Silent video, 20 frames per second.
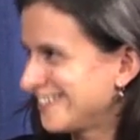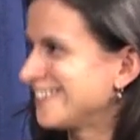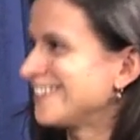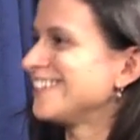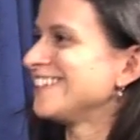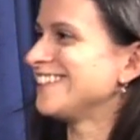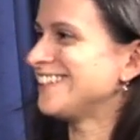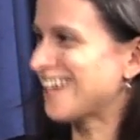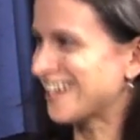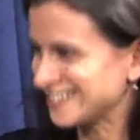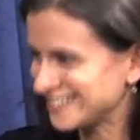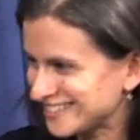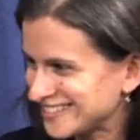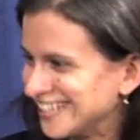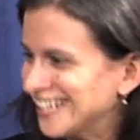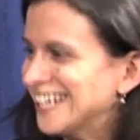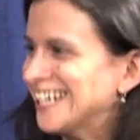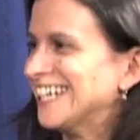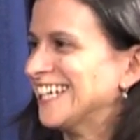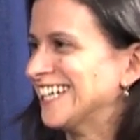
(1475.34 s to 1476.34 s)
interest yes. in town
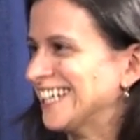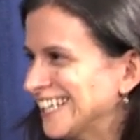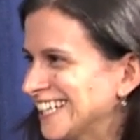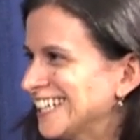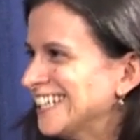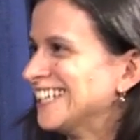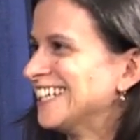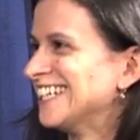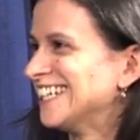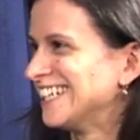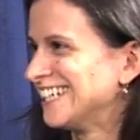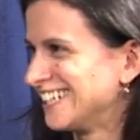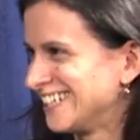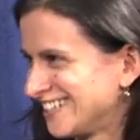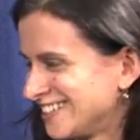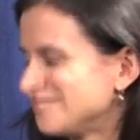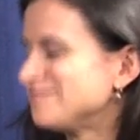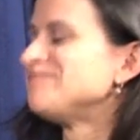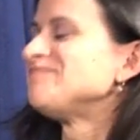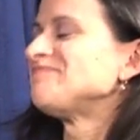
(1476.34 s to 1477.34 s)
with regard to Main
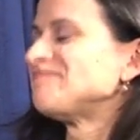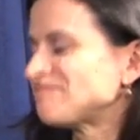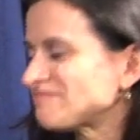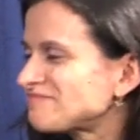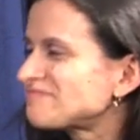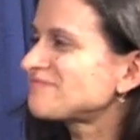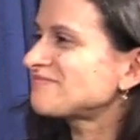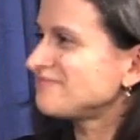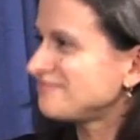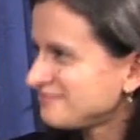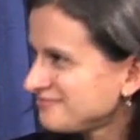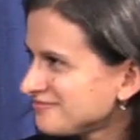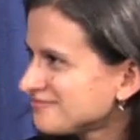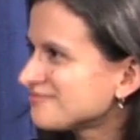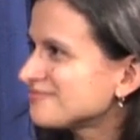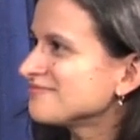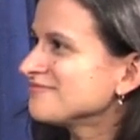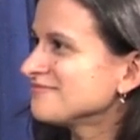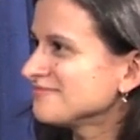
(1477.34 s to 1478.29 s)
Street, and there's been a lot of discussion